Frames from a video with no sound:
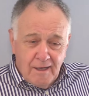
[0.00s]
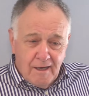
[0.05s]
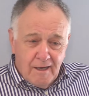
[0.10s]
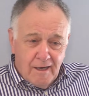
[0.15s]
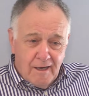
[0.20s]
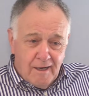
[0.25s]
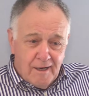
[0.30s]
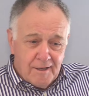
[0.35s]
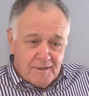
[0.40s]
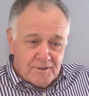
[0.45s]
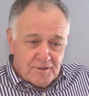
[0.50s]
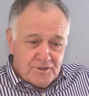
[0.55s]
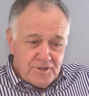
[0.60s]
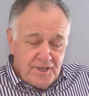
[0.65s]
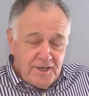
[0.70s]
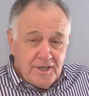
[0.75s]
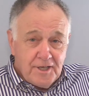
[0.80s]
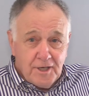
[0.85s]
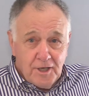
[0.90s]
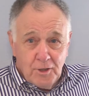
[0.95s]
The
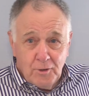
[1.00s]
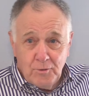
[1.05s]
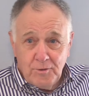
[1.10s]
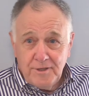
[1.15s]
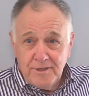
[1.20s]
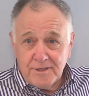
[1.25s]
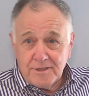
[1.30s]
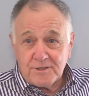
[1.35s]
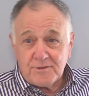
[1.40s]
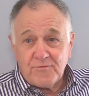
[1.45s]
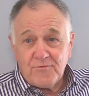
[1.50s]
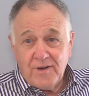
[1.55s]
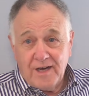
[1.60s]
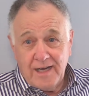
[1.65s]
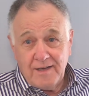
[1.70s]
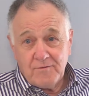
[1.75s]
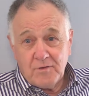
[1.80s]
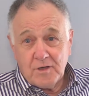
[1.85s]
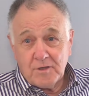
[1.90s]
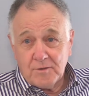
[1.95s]
city code is
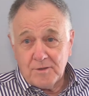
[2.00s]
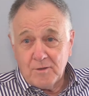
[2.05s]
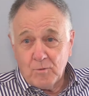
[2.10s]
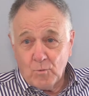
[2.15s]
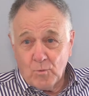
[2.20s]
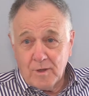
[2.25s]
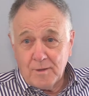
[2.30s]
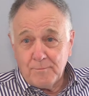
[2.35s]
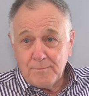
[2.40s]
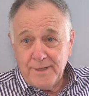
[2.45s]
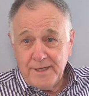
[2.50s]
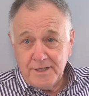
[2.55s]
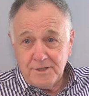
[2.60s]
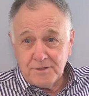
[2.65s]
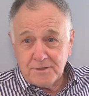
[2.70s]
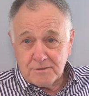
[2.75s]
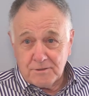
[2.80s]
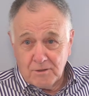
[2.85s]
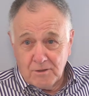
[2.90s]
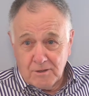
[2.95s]
501
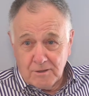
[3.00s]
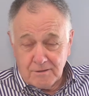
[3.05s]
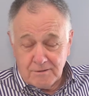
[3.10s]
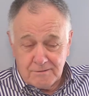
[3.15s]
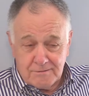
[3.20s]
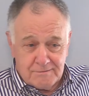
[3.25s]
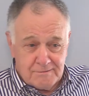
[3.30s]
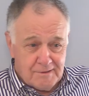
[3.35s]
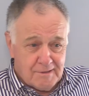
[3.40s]
pages long.